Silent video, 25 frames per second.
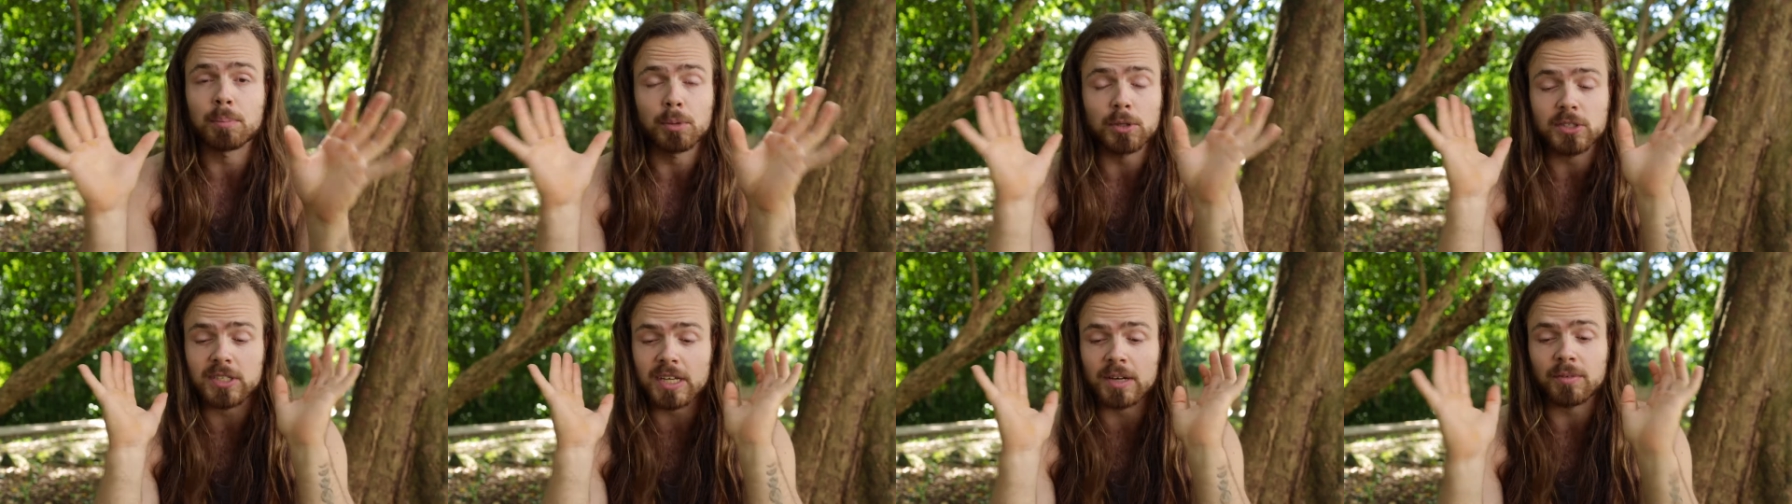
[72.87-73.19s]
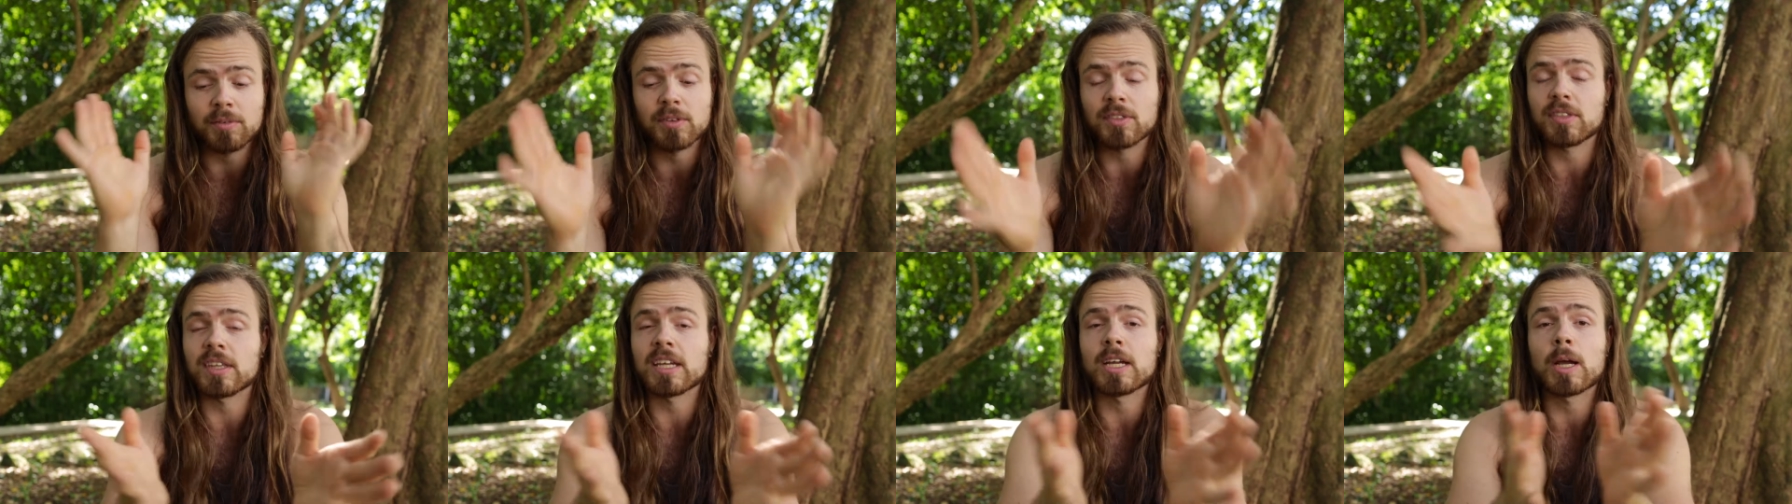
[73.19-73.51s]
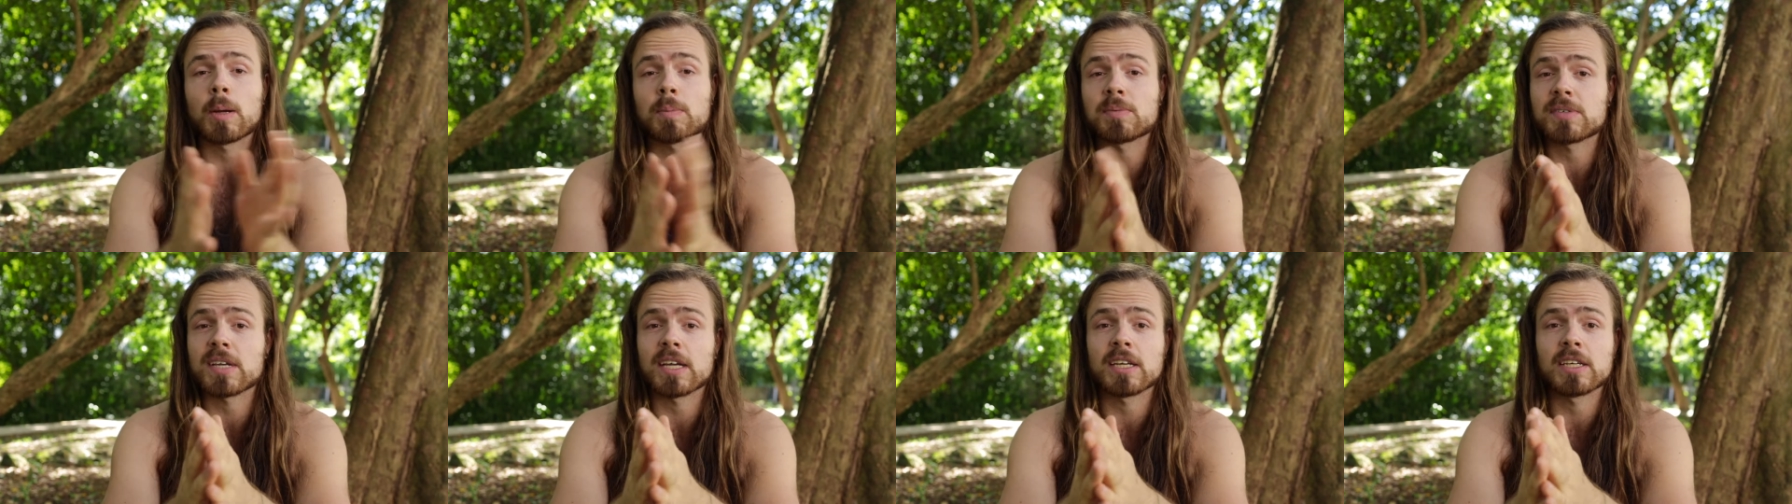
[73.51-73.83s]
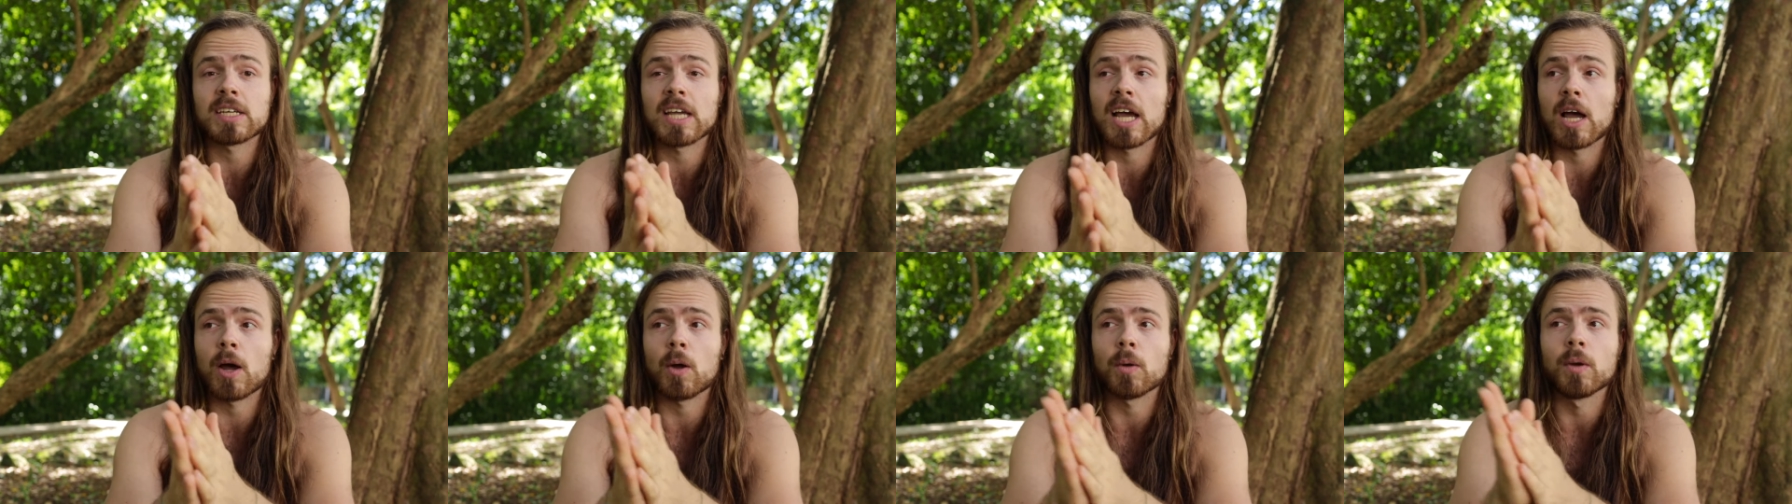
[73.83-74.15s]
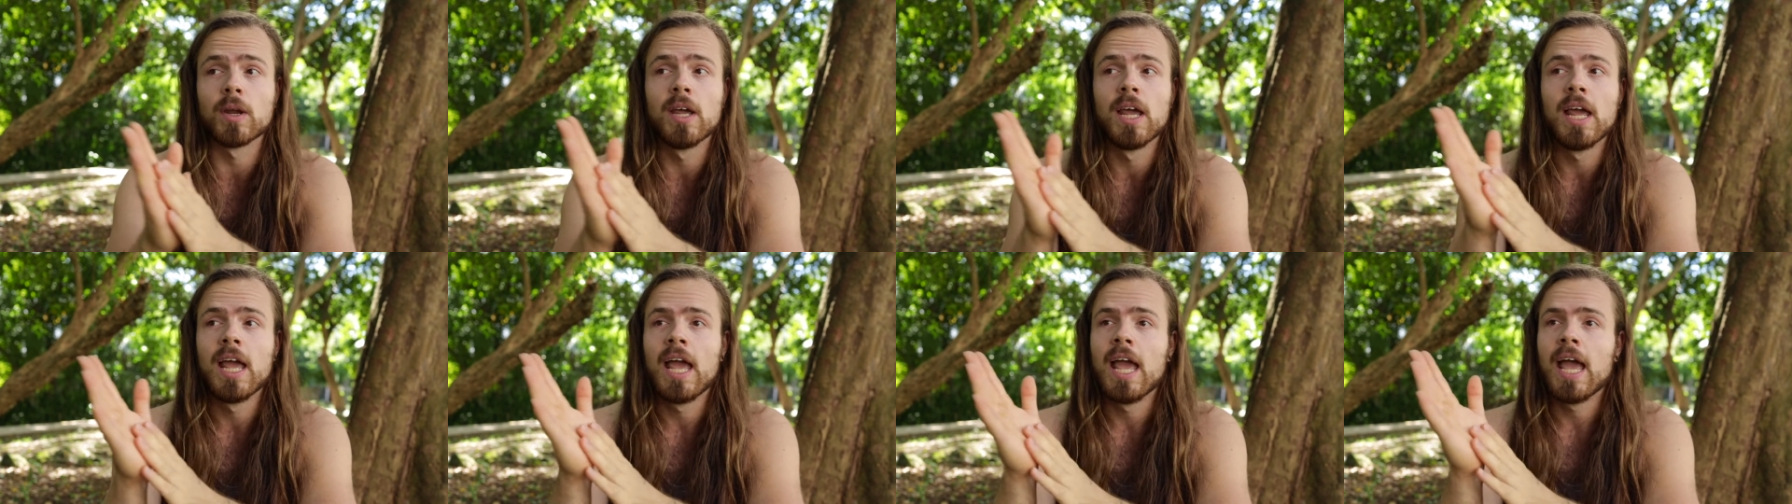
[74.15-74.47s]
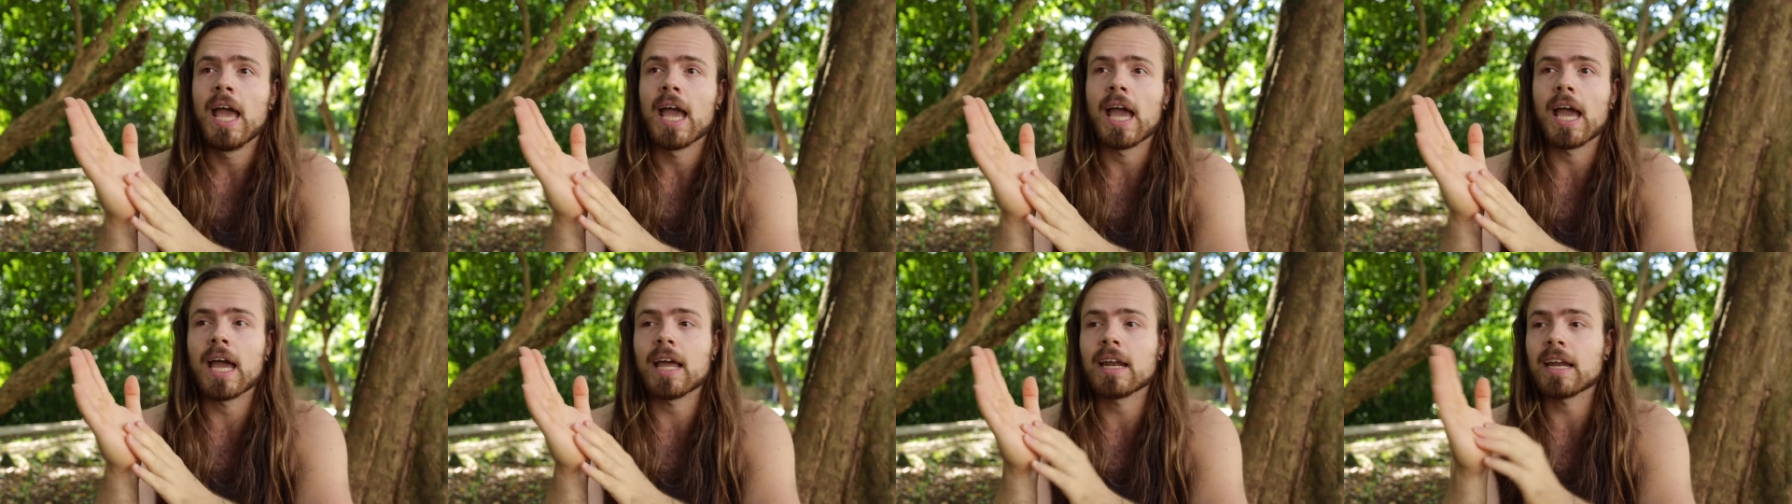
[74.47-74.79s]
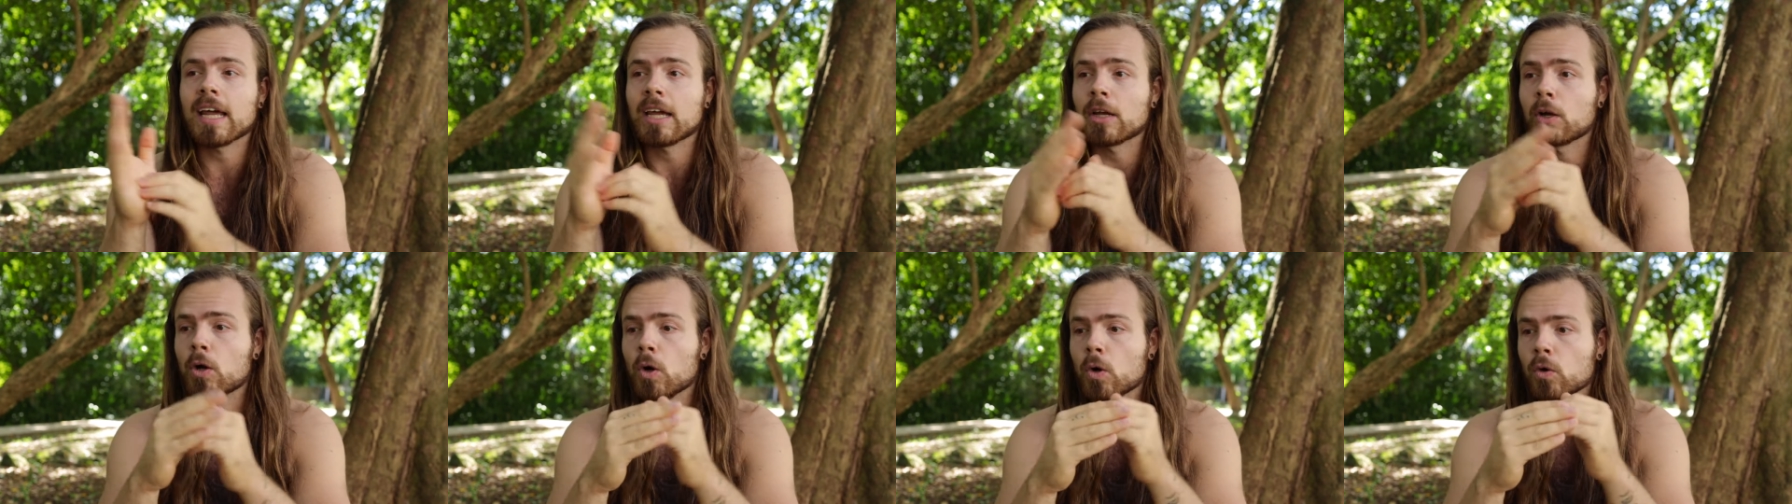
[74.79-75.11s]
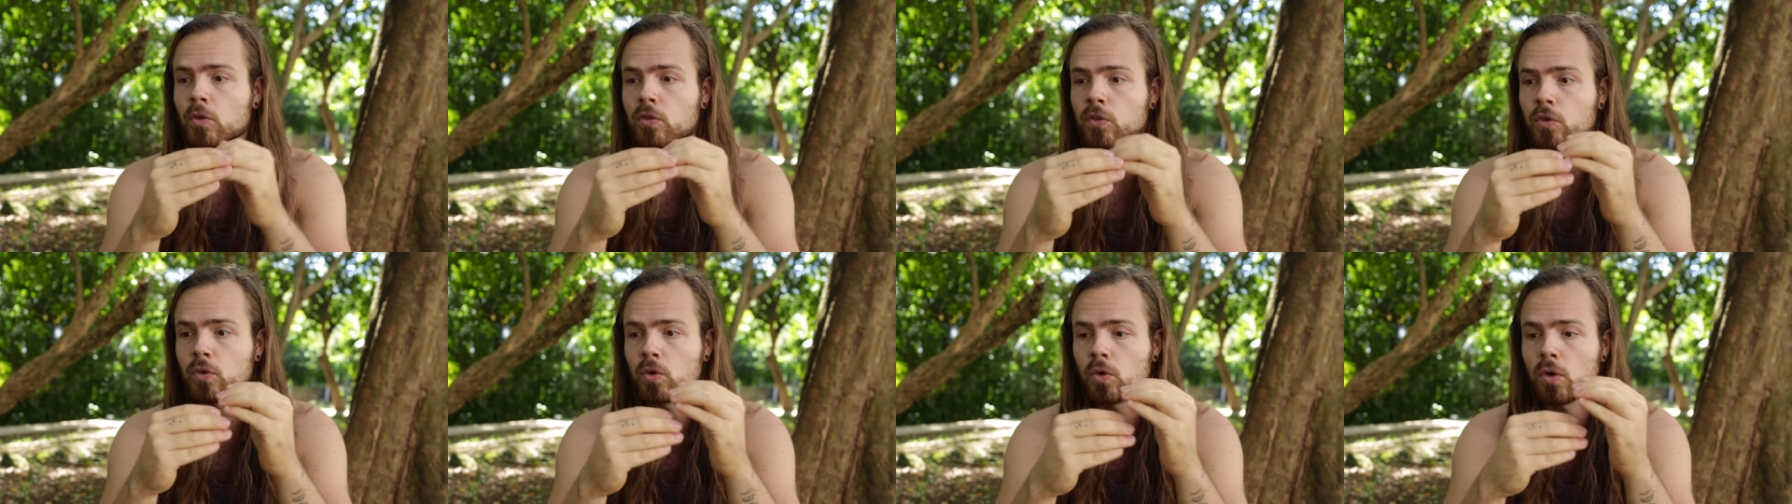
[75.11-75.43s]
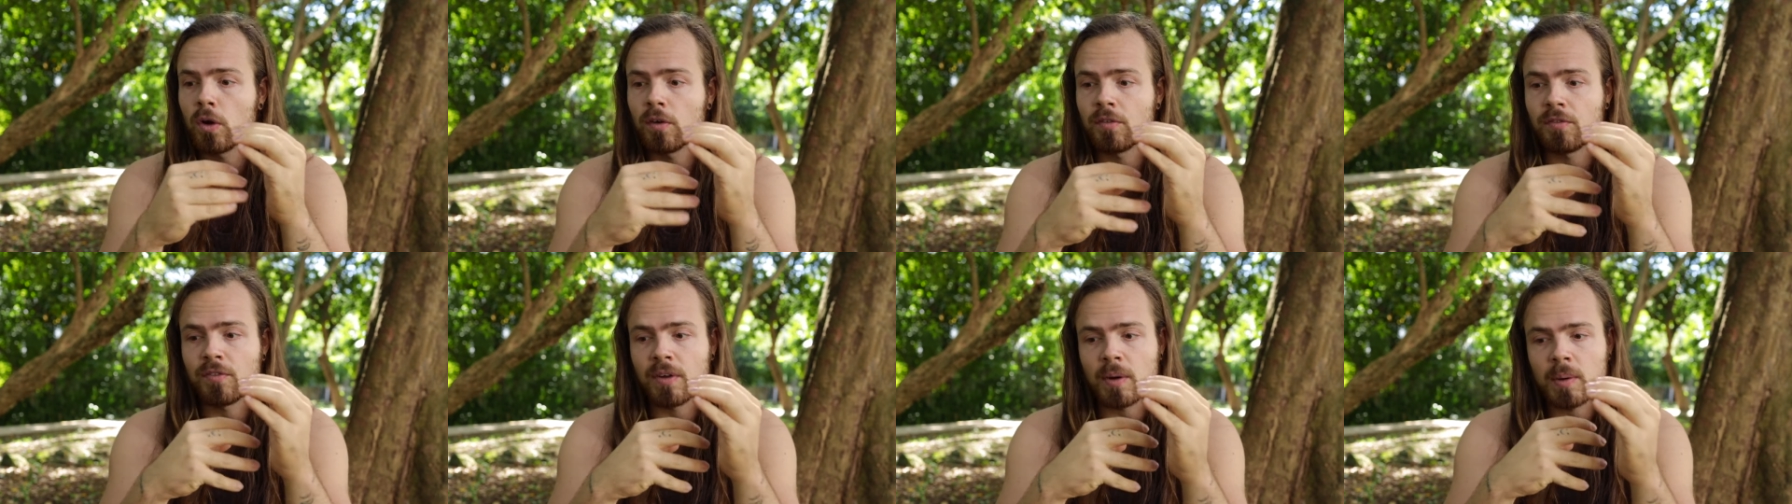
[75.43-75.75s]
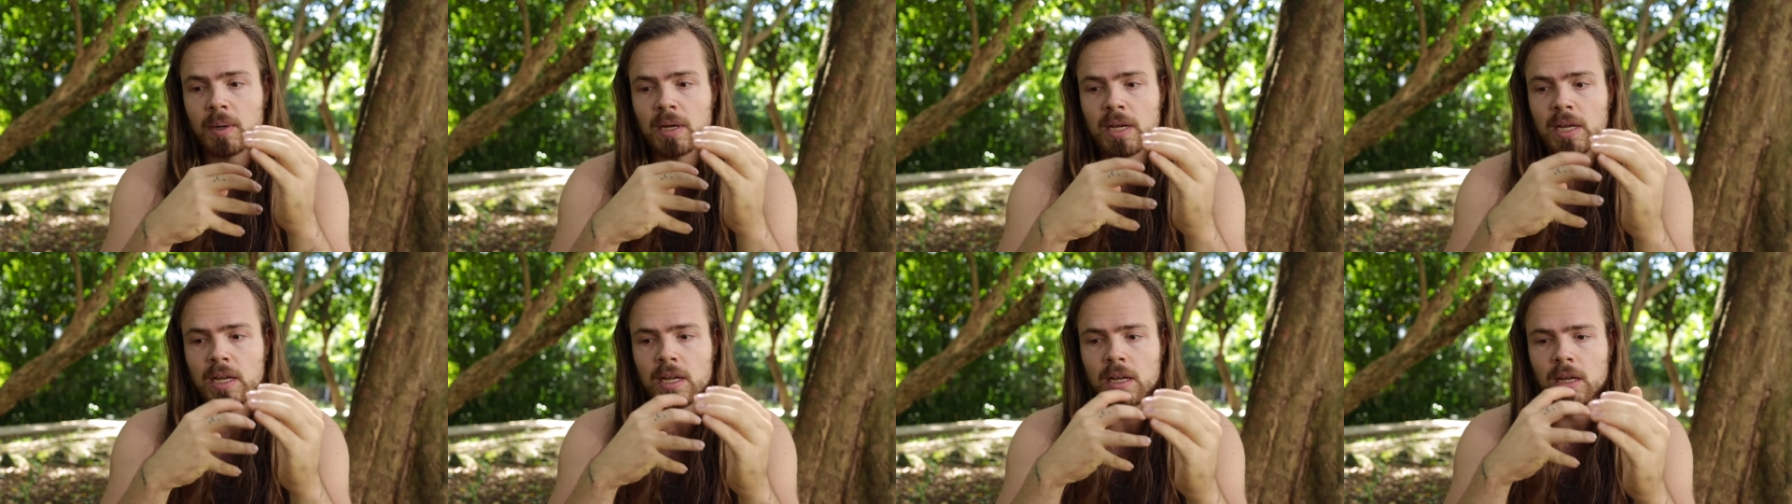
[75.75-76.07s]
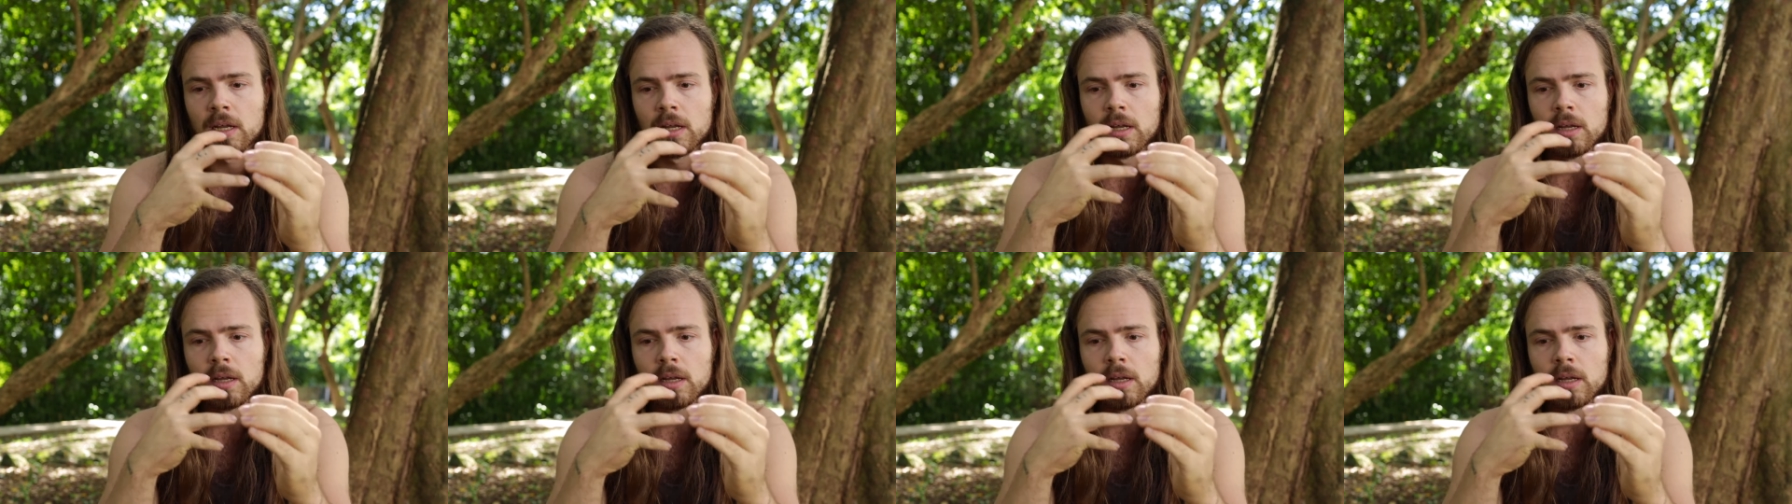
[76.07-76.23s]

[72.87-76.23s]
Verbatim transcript: puts everything upside down and i go through a very